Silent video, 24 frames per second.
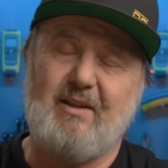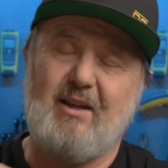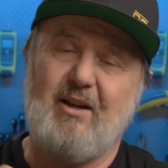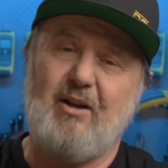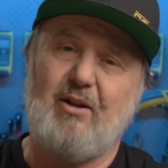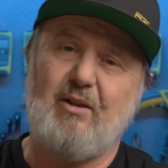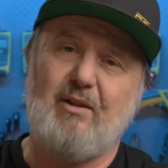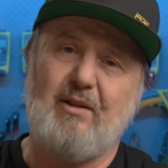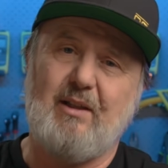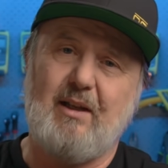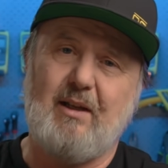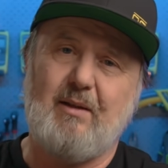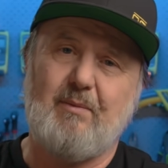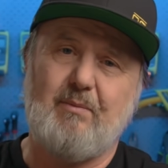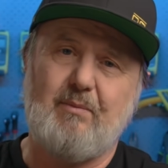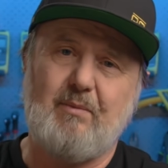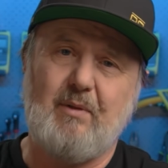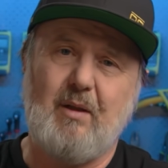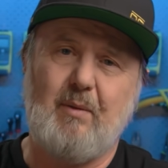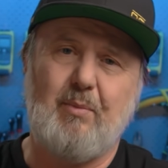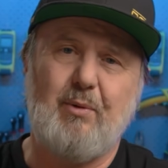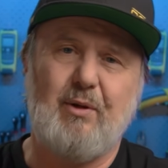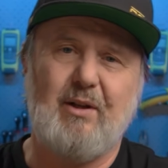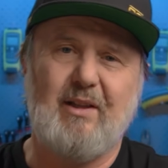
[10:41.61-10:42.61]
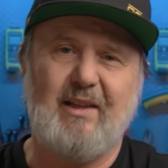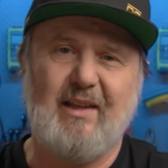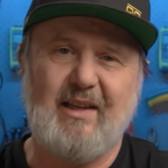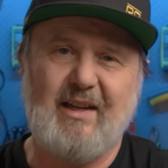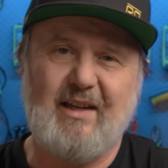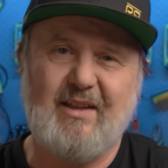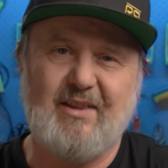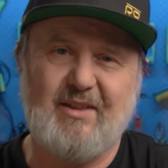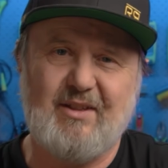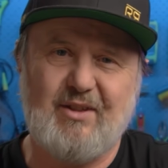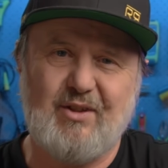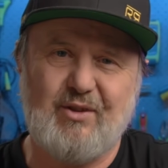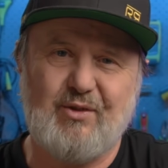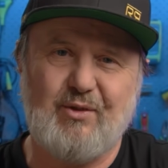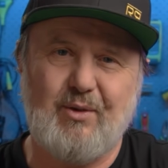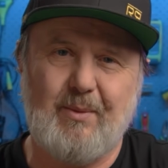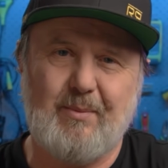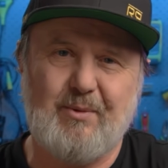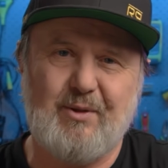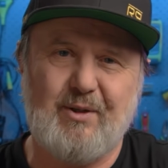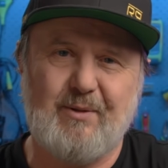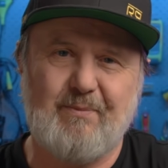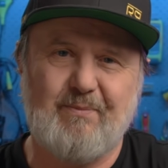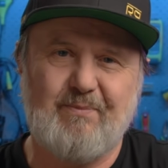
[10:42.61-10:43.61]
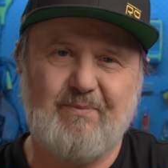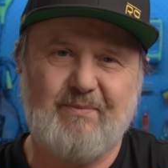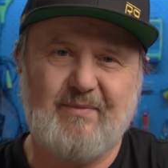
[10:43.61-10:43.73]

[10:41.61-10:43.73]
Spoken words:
I'll put a link in the description.